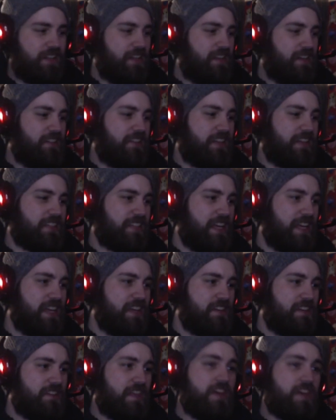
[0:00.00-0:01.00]
Like,
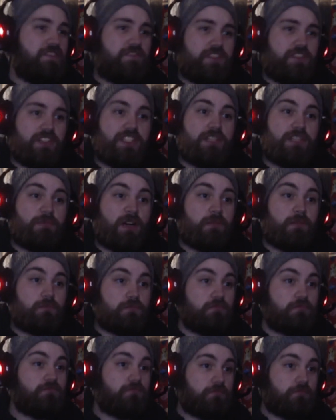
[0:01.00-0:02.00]
they filled him up
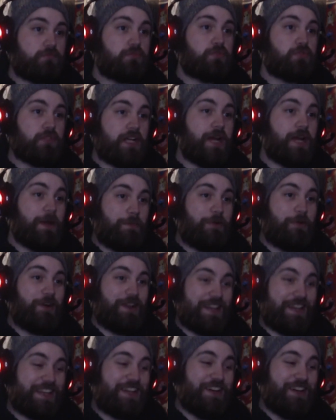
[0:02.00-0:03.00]

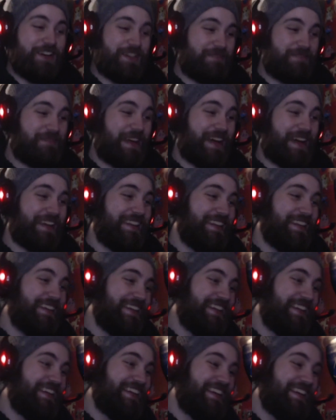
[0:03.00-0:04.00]
pretty good, man.
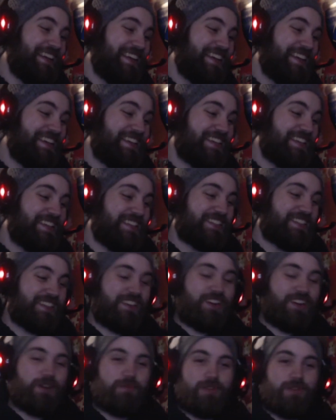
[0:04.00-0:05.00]
He's
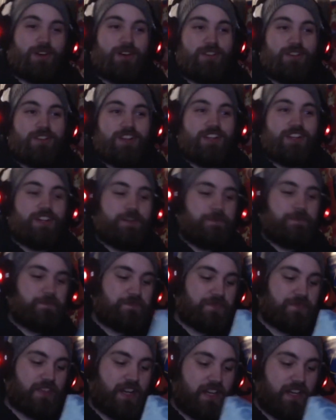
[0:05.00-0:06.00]
set up all good.
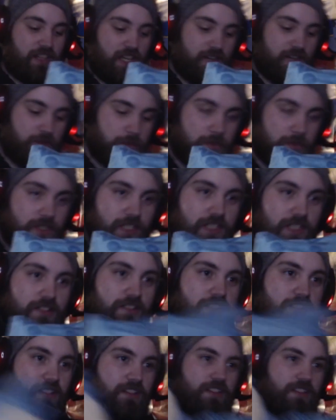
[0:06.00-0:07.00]
I love him.
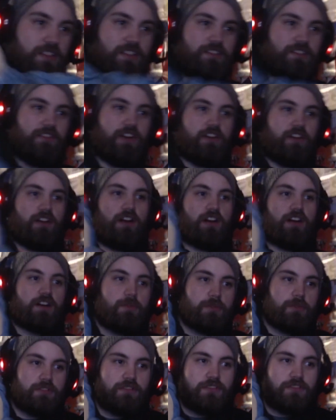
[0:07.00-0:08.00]
Very
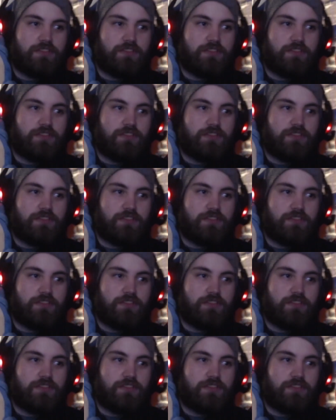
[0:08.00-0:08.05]
huggable.